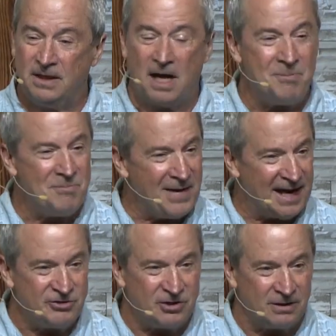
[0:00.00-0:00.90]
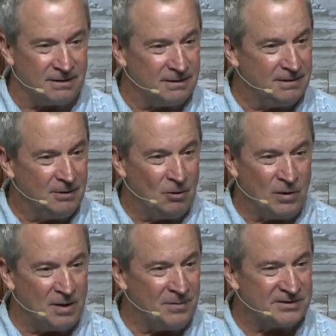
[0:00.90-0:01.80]
Imagine
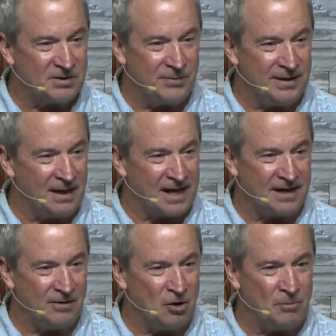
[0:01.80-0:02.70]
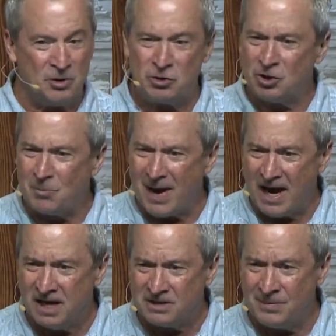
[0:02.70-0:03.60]
what it must have been like in the home. You took my
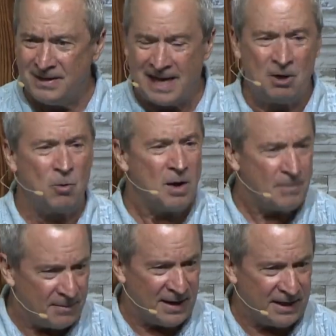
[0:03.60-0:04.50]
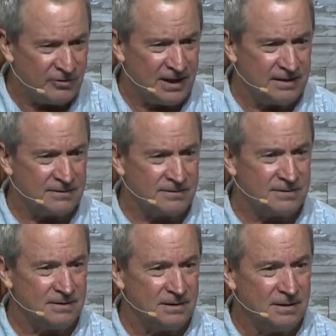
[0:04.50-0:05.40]
husband, now you want my mandrakes?
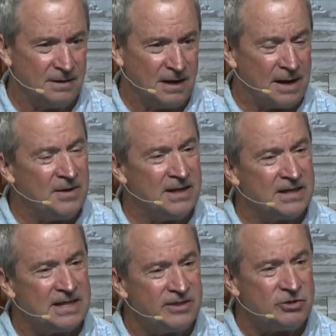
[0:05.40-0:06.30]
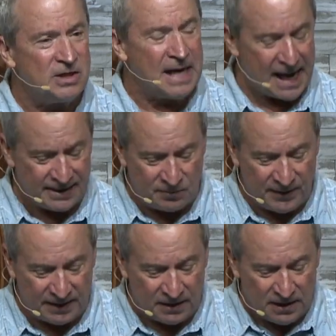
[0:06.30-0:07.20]
I mean, the tension had to
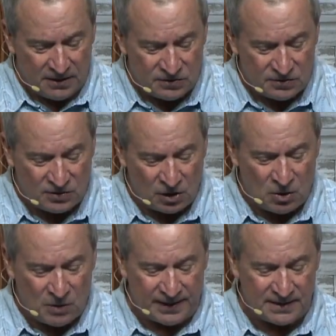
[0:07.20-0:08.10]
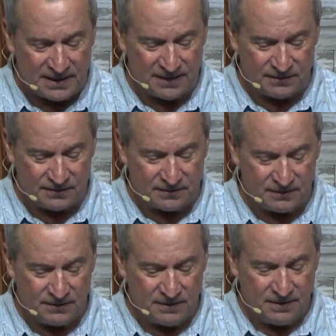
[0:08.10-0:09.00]
be so intense.
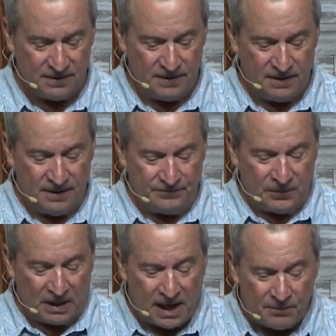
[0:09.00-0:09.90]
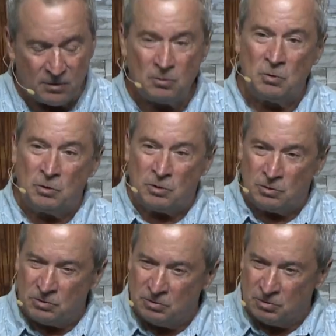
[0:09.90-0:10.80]
Couple
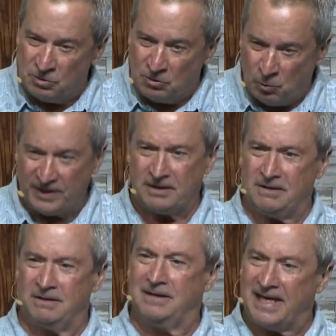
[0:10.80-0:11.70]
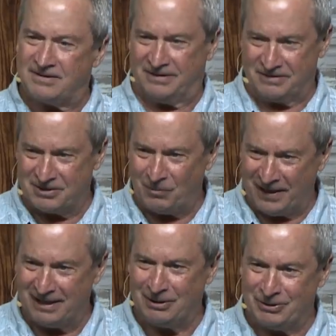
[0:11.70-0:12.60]
quick lessons that we
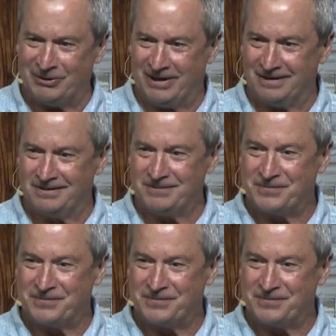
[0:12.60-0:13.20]
can learn here.